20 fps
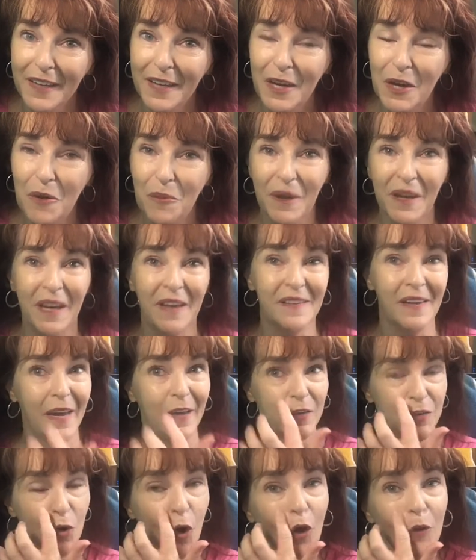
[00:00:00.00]
because I
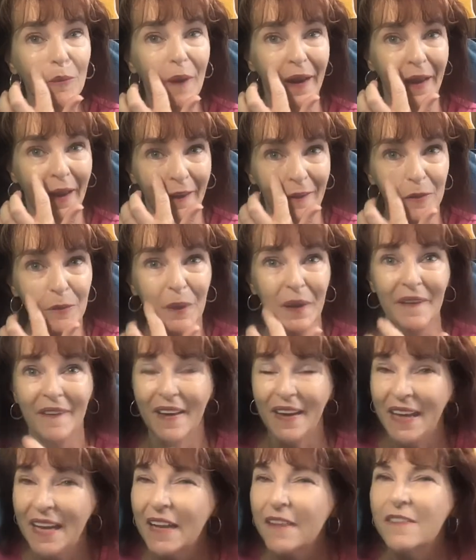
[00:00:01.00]
had told my husband
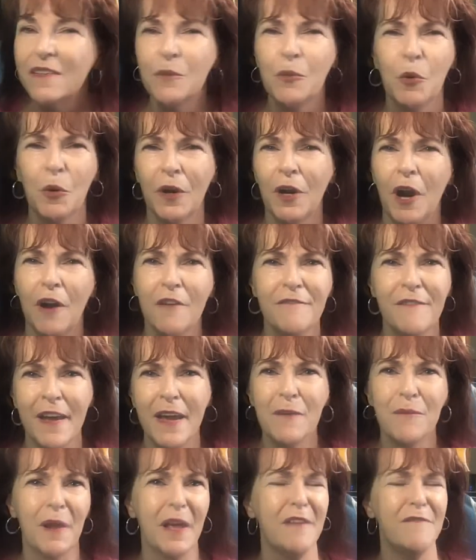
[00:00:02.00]
that he had supported our
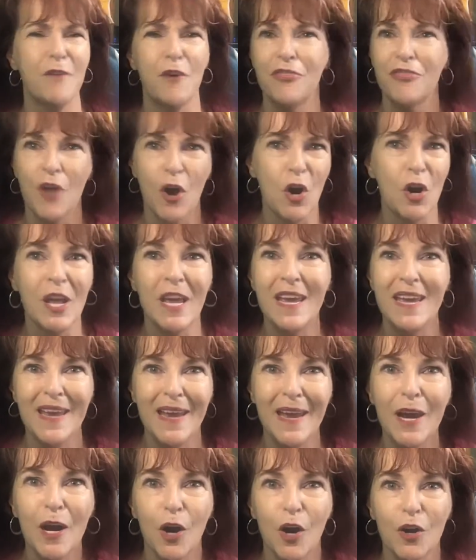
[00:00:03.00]
family for 30
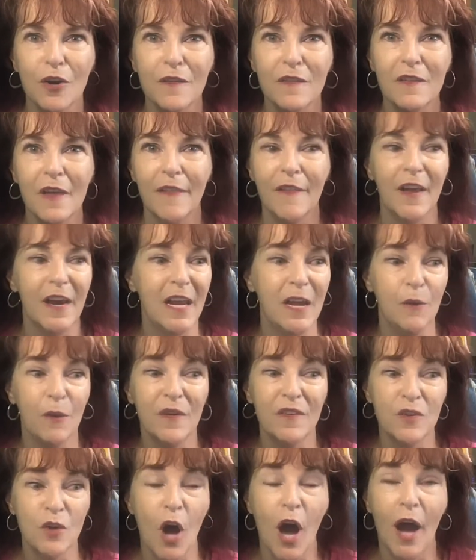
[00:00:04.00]
years and that he
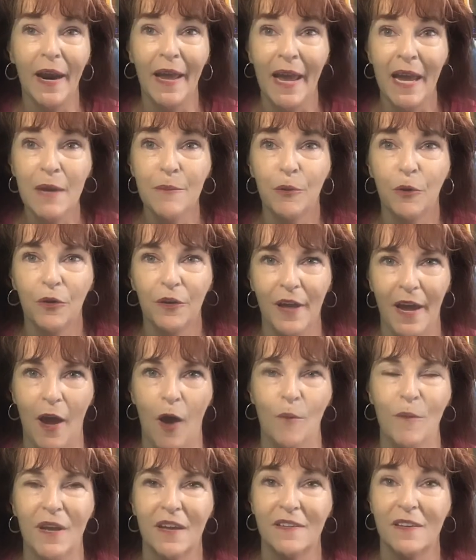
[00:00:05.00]
was not able
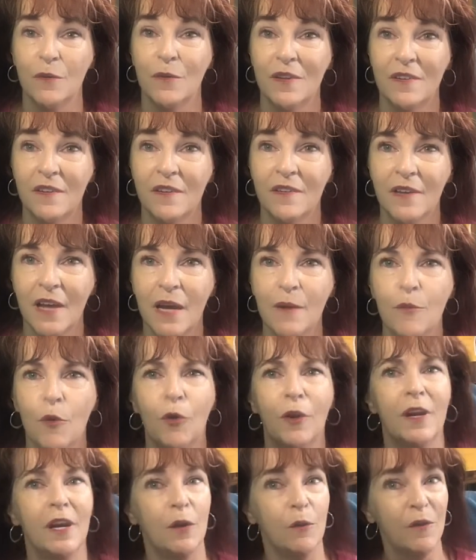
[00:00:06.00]
now because he was
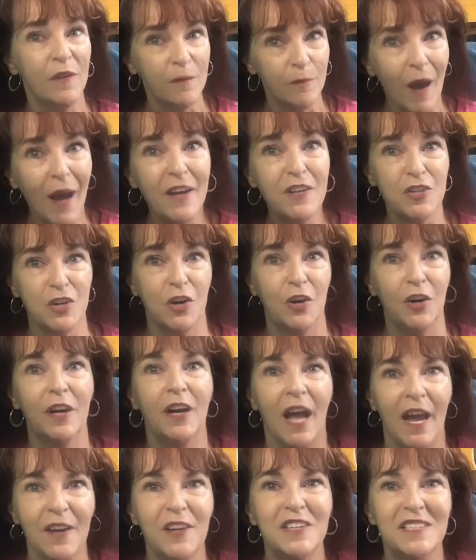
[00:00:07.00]
disabled, and it was my turn and
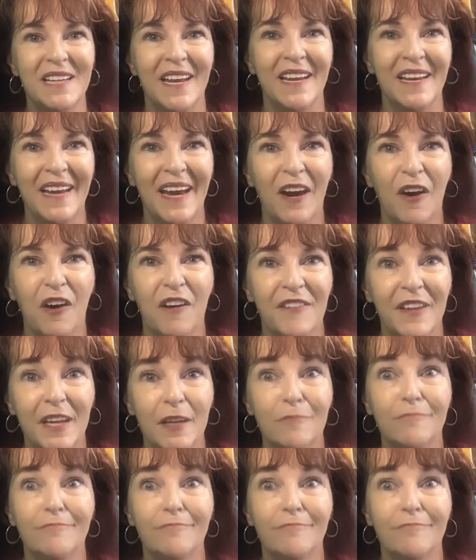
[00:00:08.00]
I could take care of it.